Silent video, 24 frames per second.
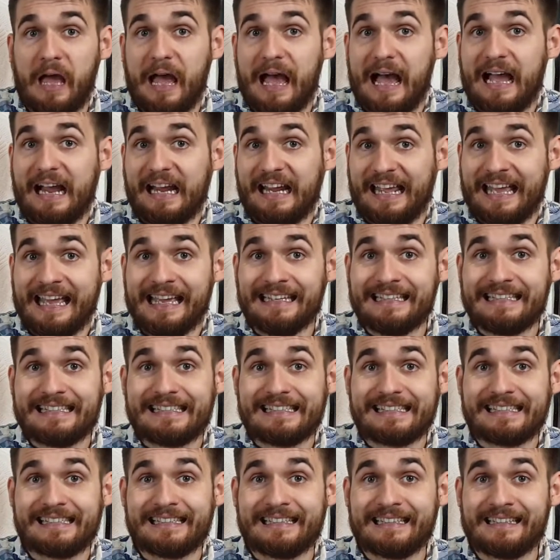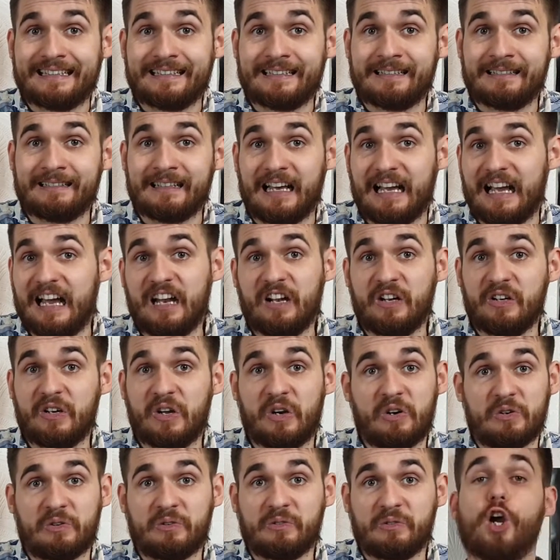I guess? I don't
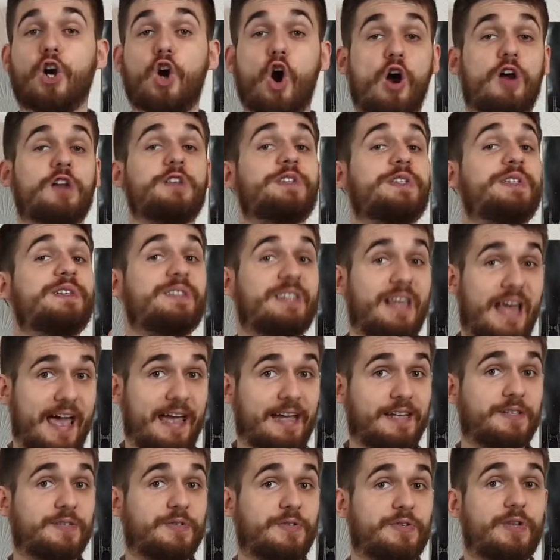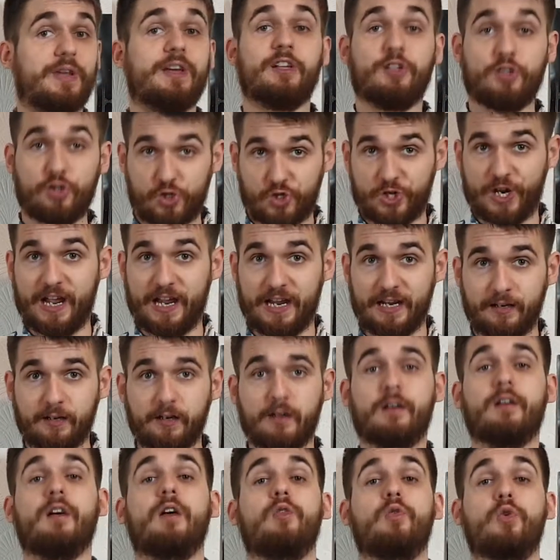know. Carson's ex,
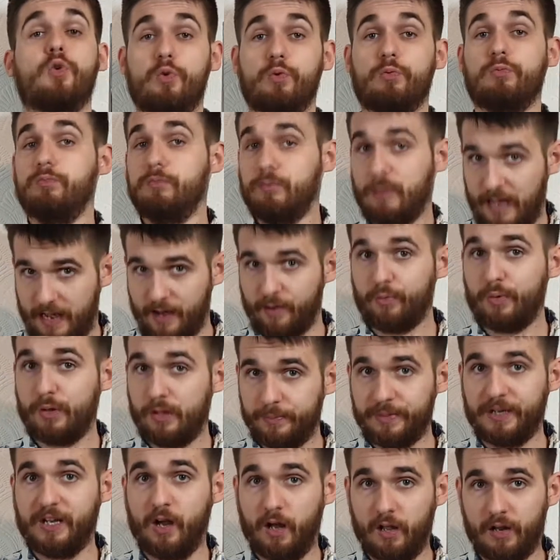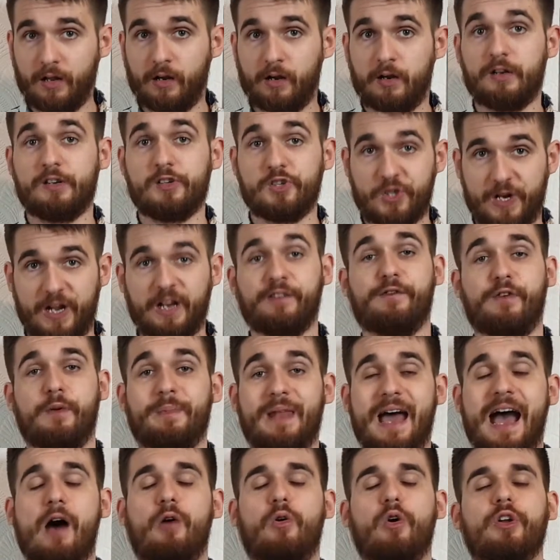Jane, who I will be calling her Jane from
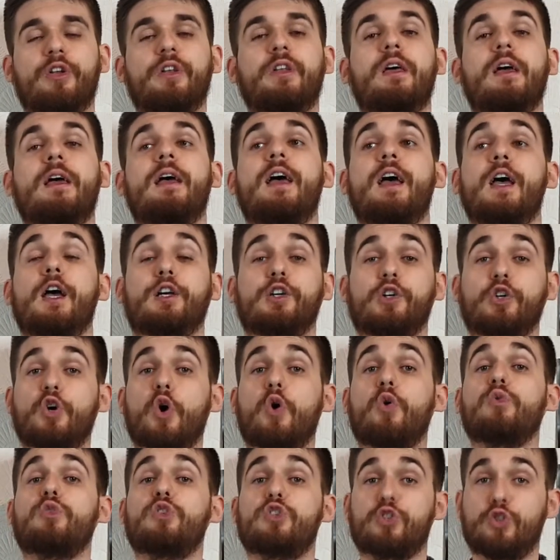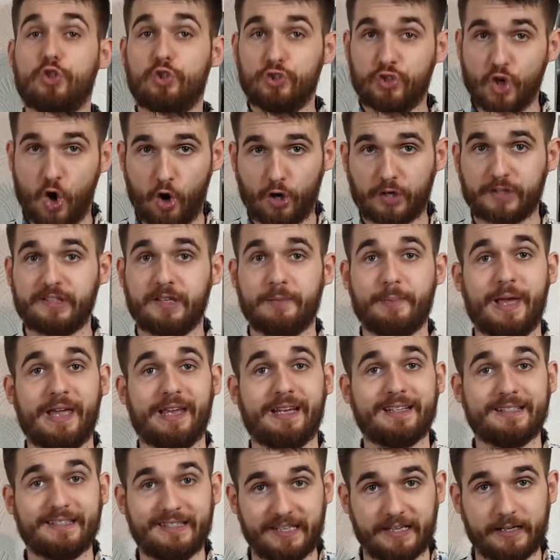now on, goes to Doc to make
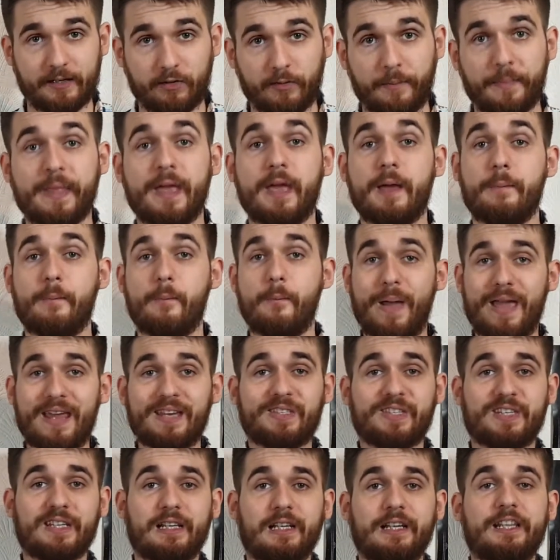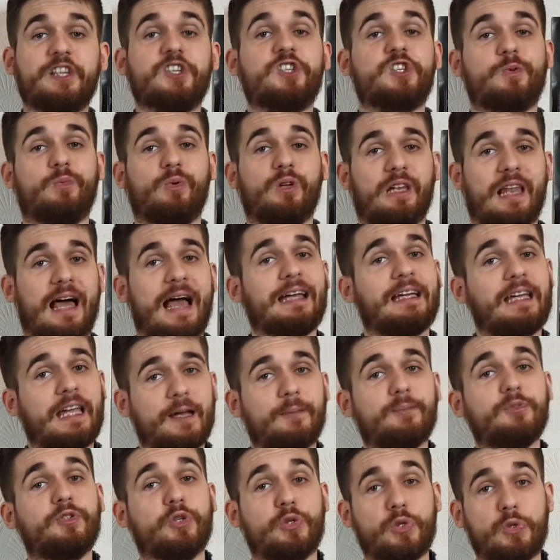a deal. Basically, she would like
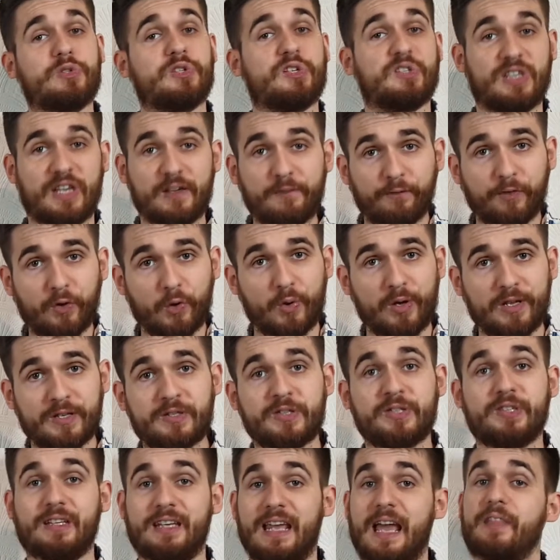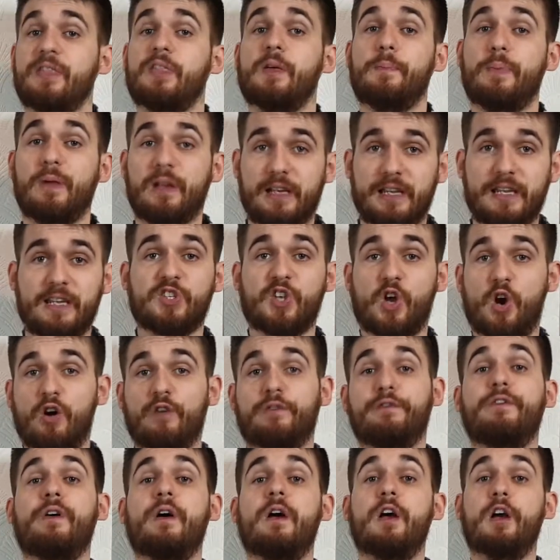him to use his influence to get the police
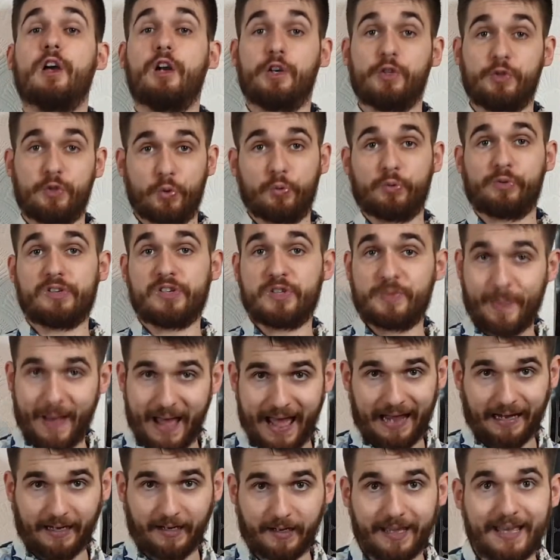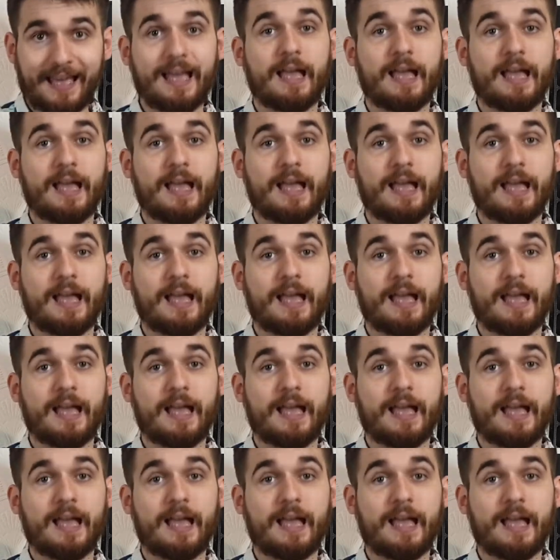off her daughter's back.